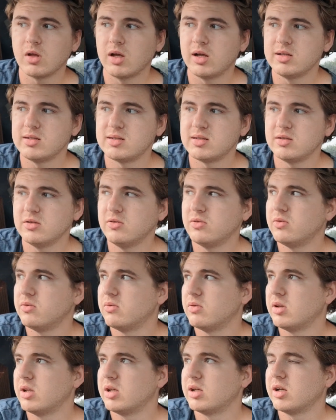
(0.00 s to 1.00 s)
I
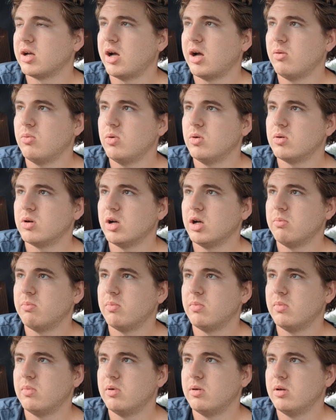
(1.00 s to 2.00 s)
still, like, I woke up
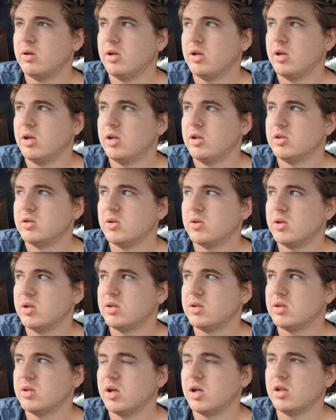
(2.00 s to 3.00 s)
to
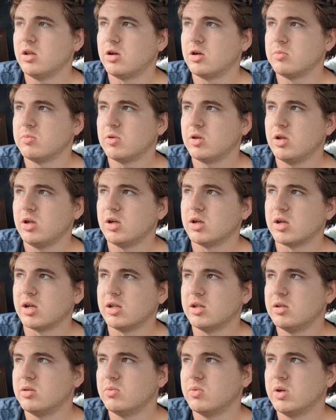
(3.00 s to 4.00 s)
the alarm clock. I
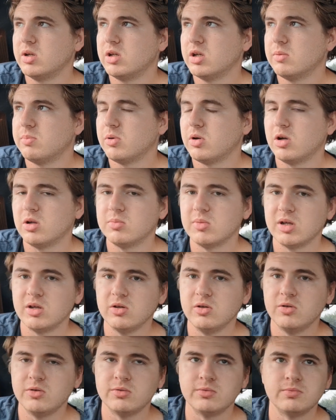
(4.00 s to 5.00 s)
didn't wake up on my
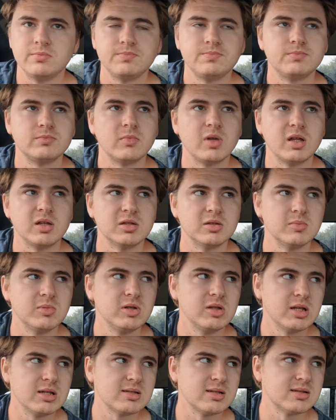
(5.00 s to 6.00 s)
own, and to
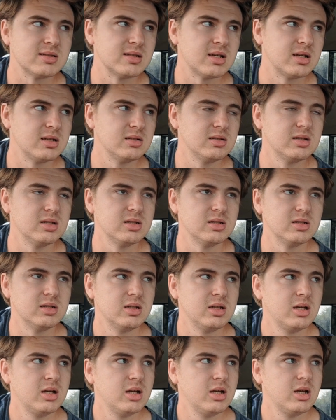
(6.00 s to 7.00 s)
me, that's a sign that
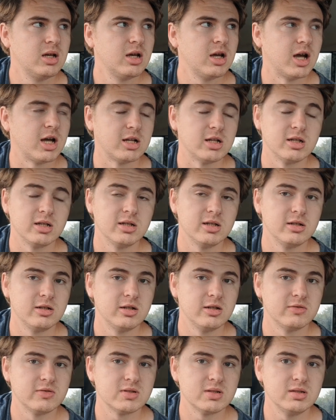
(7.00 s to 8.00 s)
I didn't get
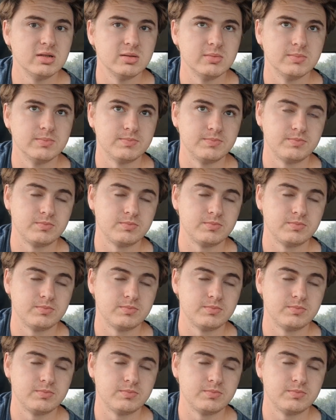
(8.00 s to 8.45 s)
enough sleep.